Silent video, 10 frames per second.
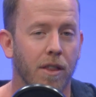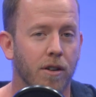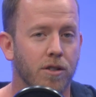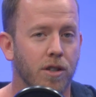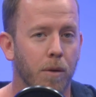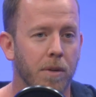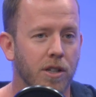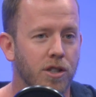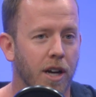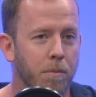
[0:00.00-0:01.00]
there's so many
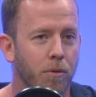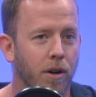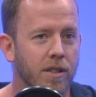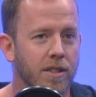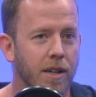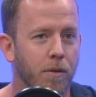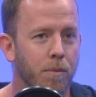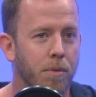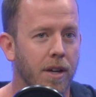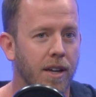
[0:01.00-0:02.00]
checkpoints, it
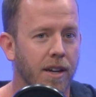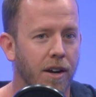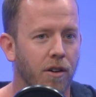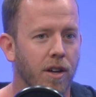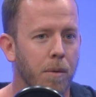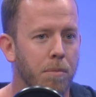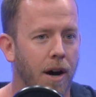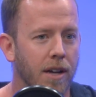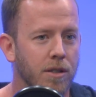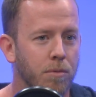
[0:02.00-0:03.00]
would be nearly
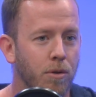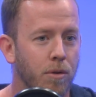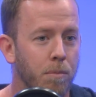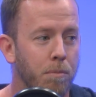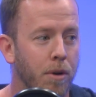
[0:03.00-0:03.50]
impossible,